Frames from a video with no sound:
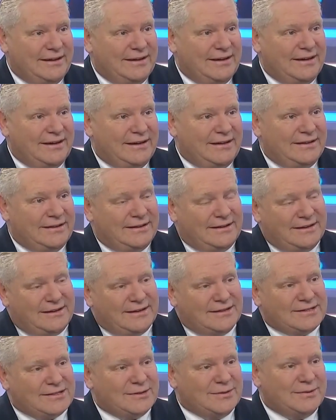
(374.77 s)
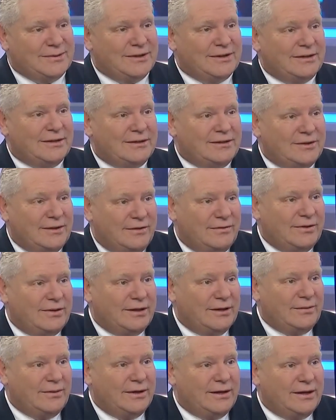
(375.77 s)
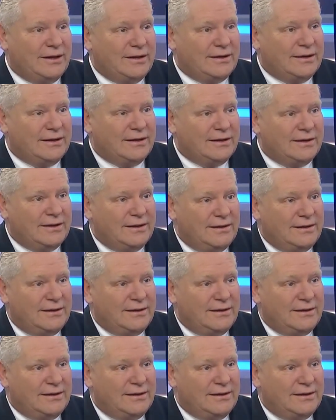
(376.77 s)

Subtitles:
And so we're going to do everything we can to